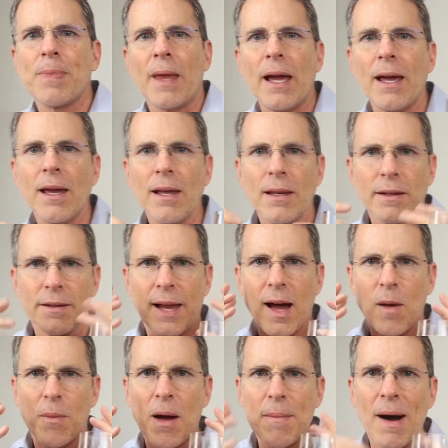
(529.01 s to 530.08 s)
and
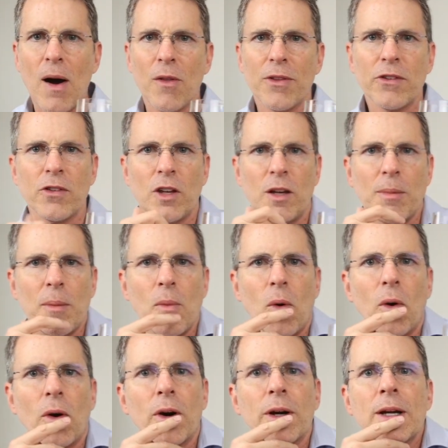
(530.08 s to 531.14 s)
now my mouth is a little bit
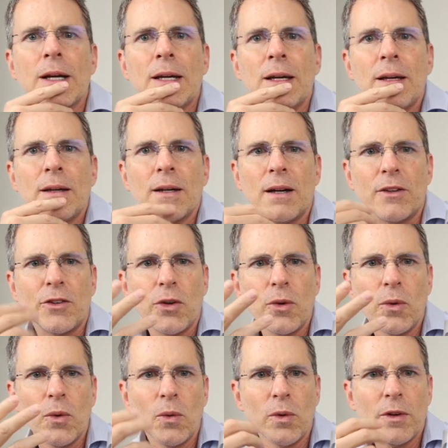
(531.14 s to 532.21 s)
more
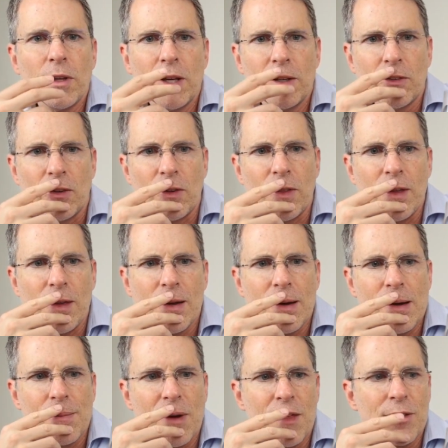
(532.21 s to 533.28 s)
attuned to the
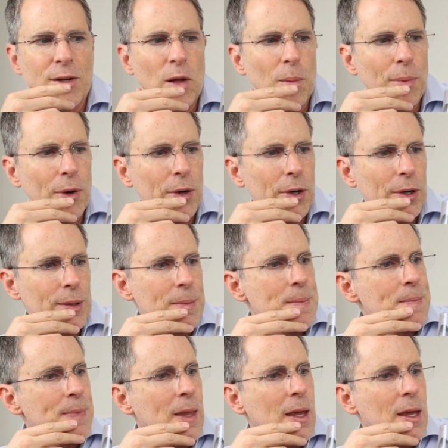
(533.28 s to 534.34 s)
ethanol burn.